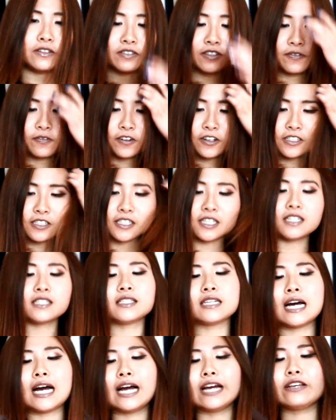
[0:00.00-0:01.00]
of the first things
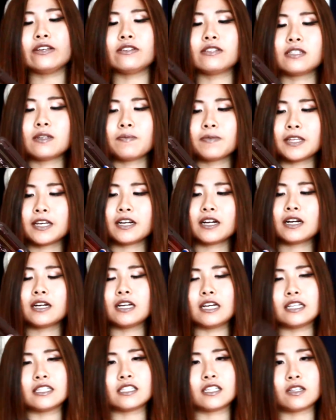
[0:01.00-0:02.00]
I used up there
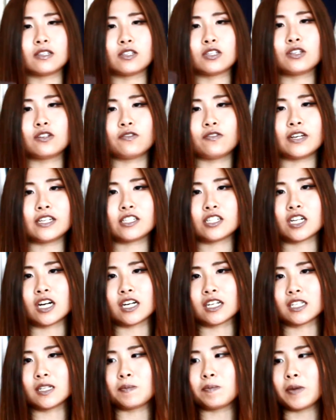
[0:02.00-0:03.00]
is the Too Faced
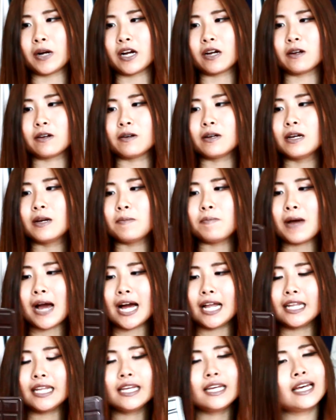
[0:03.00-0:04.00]
Chocolate Bar
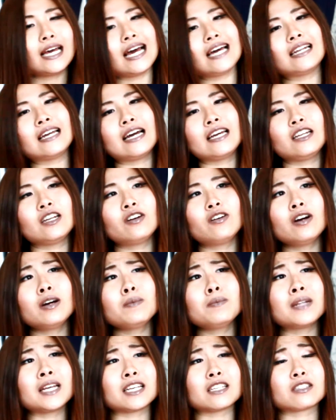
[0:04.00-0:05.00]
palette and I know
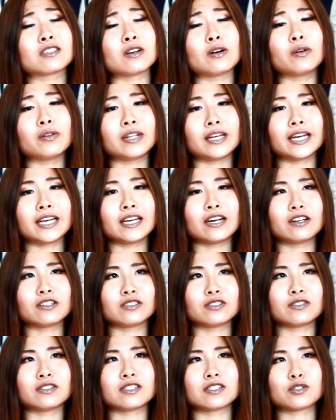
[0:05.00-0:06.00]
I'm like so late
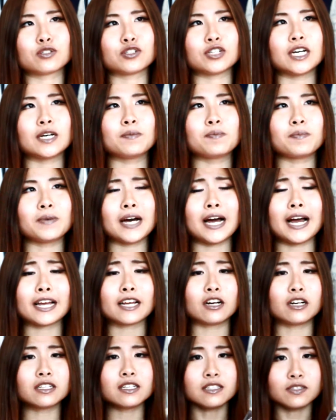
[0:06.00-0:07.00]
onto this trend but I
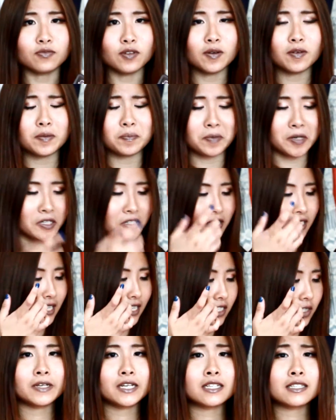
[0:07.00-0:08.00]
got this for my birthday
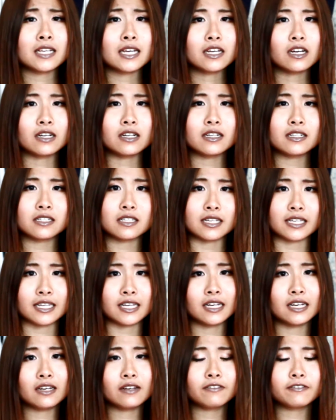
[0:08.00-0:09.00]
because I got it as a
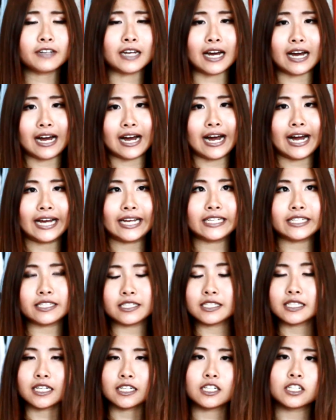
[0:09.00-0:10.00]
gift I
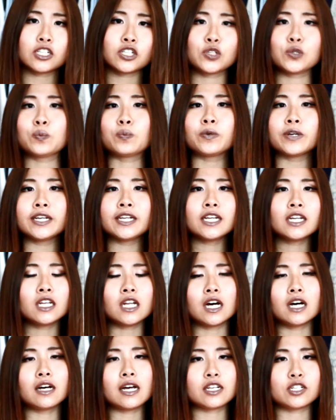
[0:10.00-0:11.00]
decided to bring it
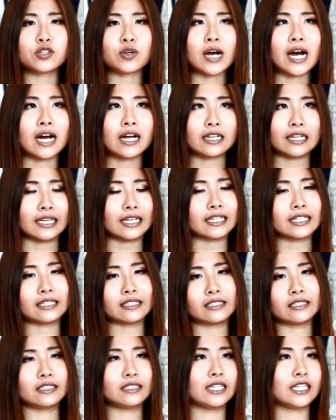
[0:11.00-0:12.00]
along and try like
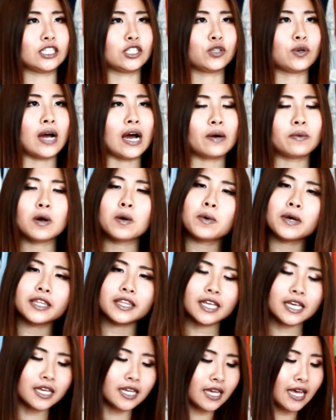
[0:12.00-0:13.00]
like travel with
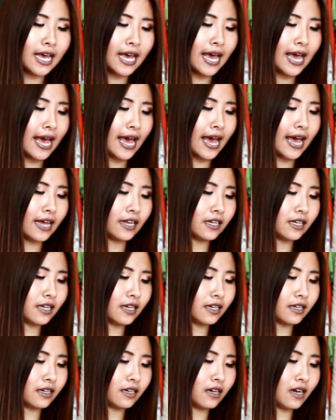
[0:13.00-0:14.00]
it and
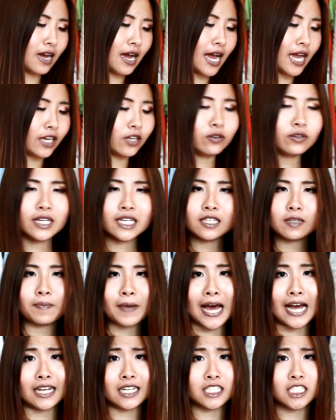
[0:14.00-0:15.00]
I don't like the
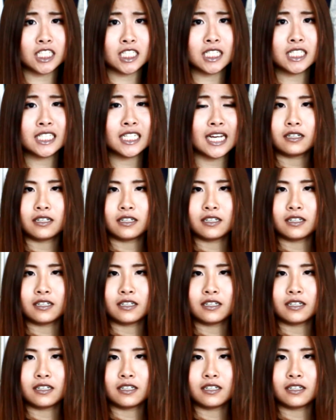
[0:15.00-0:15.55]
packaging